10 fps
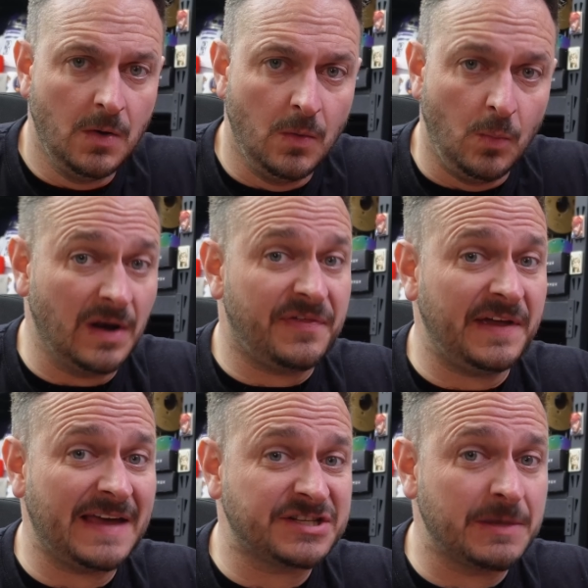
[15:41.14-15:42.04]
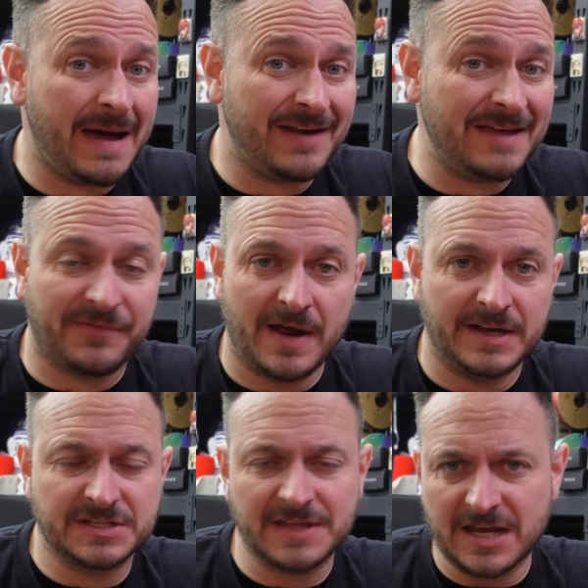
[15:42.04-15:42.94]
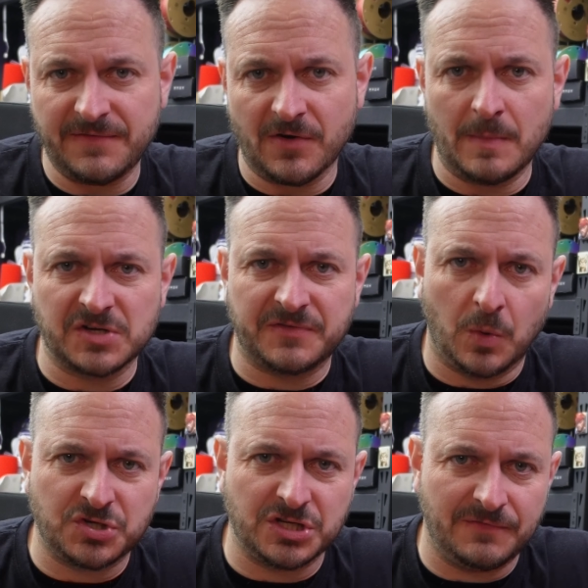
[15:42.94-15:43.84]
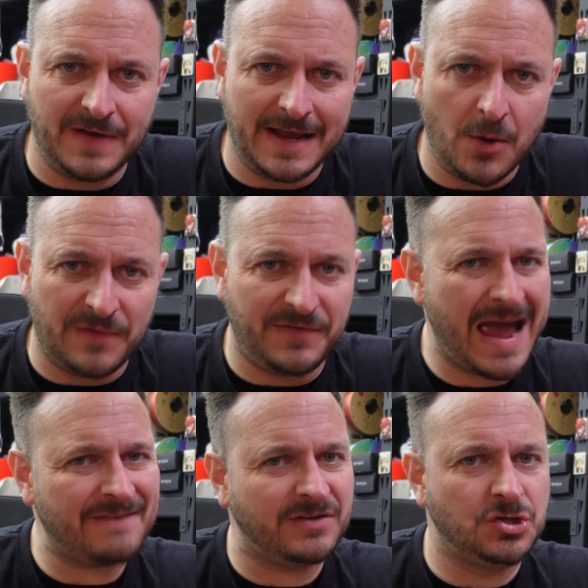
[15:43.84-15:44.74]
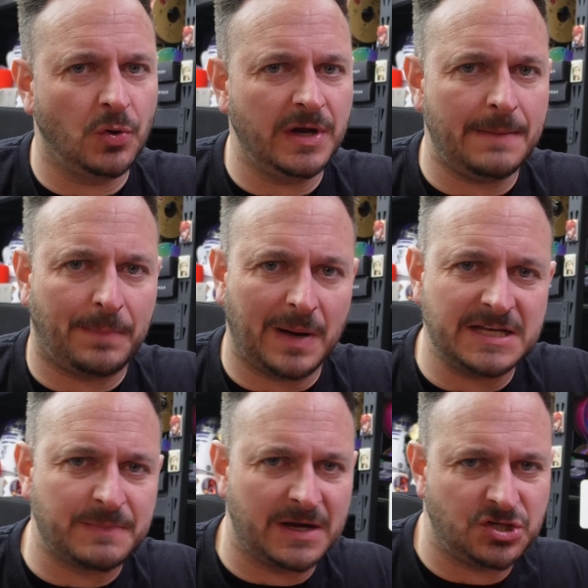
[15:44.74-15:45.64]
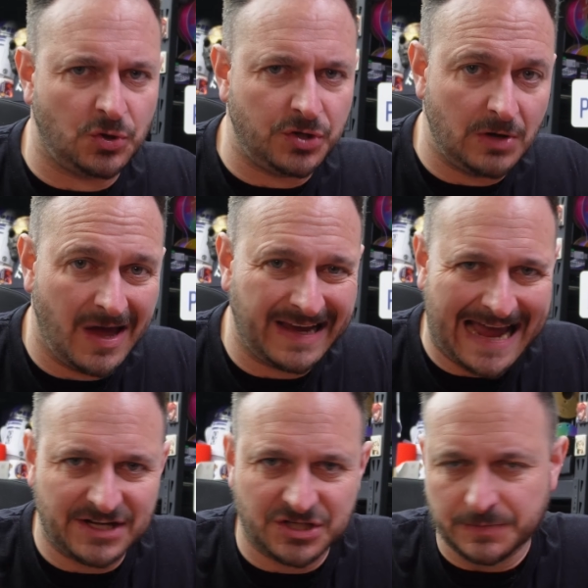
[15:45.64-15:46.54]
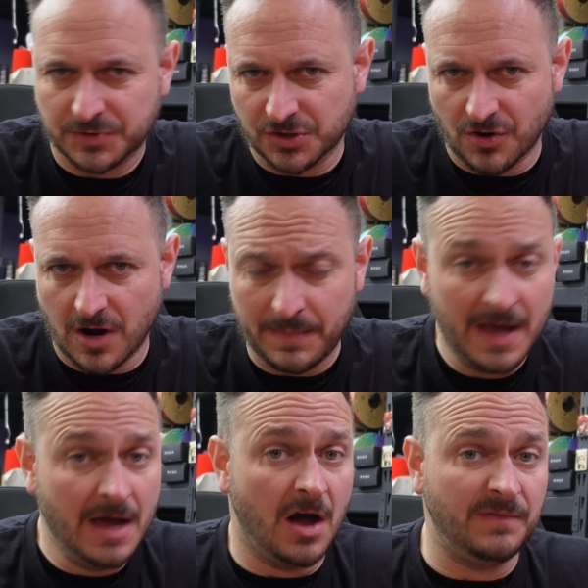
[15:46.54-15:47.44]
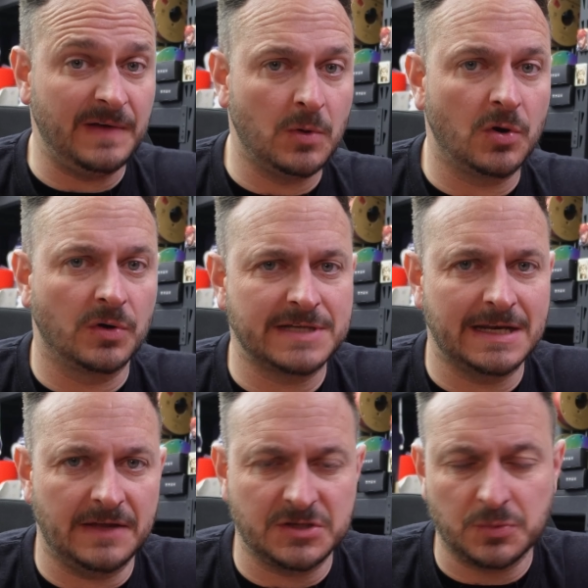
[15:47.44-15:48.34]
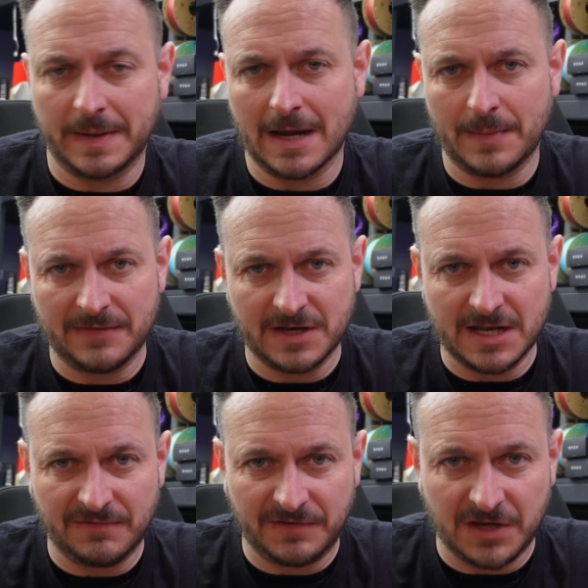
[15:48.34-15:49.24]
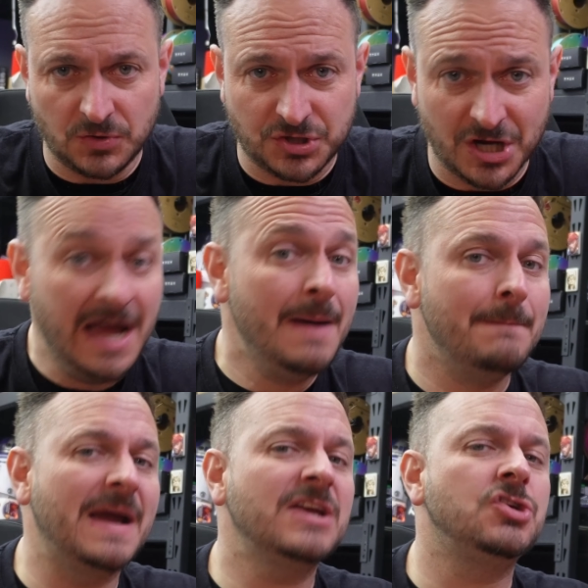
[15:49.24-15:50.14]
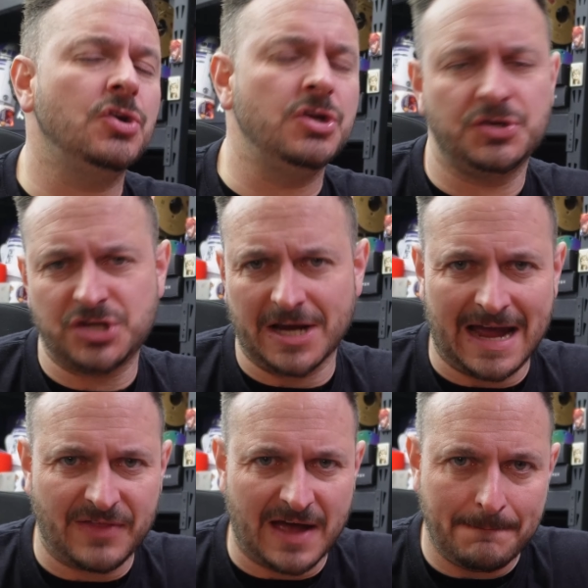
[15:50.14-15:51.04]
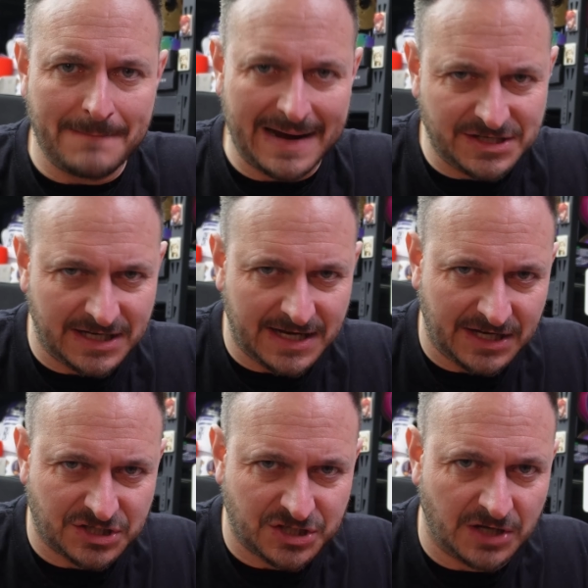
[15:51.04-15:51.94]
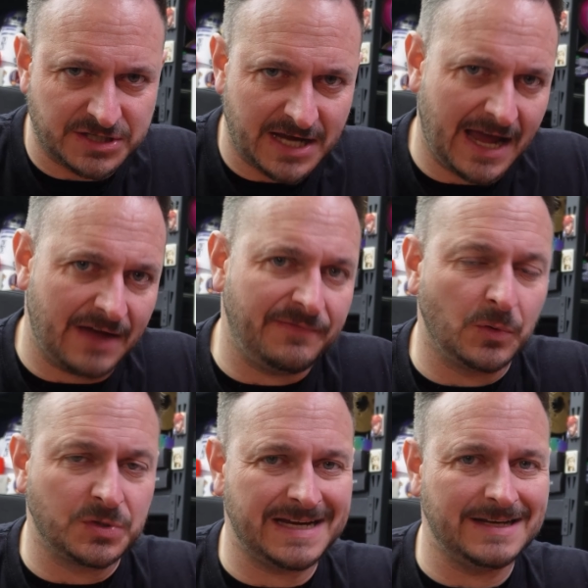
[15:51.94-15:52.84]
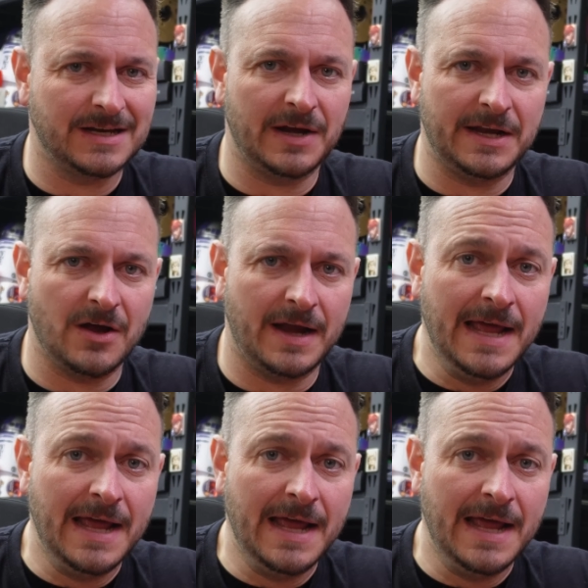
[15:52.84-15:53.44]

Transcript: Well, I think that's about it, friends. Thank you very much for watching the video. If you have enjoyed it, please make sure you like and subscribe. Hopefully more content like this will be coming in the near future. Make sure you check out that amazing Kickstarter at fourteen ninety-nine.